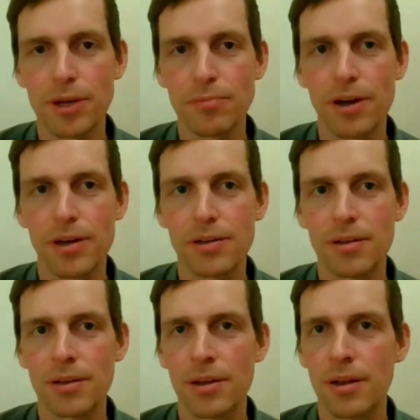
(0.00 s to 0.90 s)
learning model.
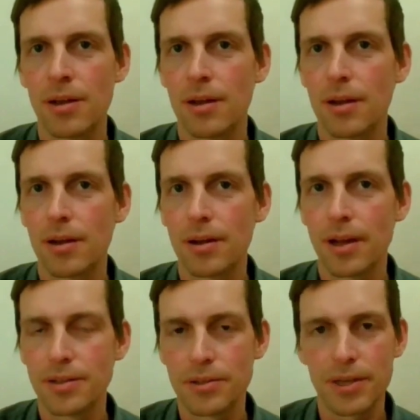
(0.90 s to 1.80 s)
And
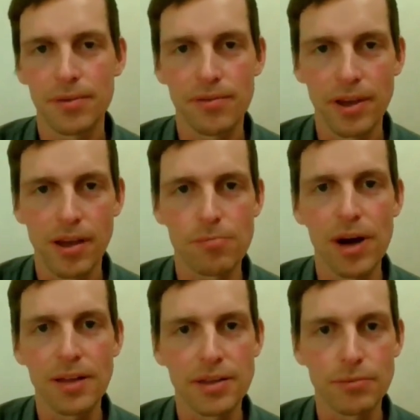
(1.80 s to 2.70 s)
as you said, if we
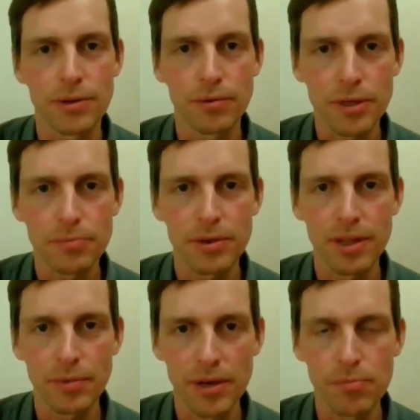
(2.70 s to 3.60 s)
combine this with CRISPR,
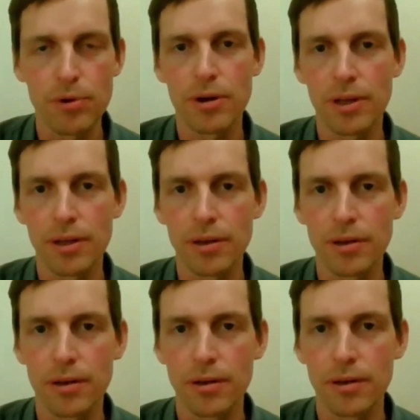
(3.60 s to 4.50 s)
then we can put it
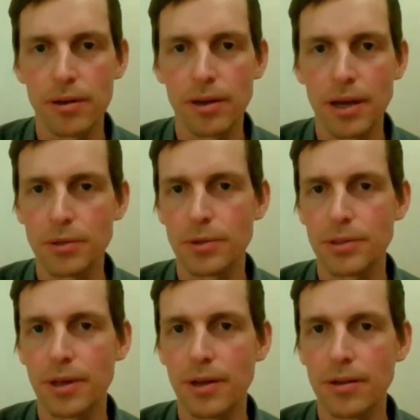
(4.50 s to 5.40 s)
in an actual
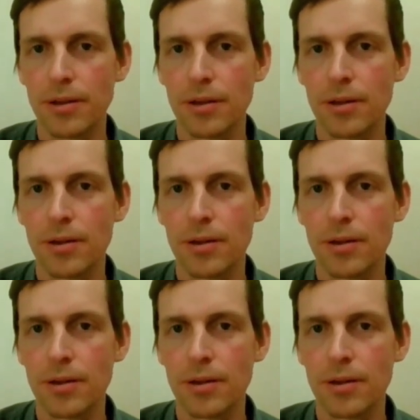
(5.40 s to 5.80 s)
cell.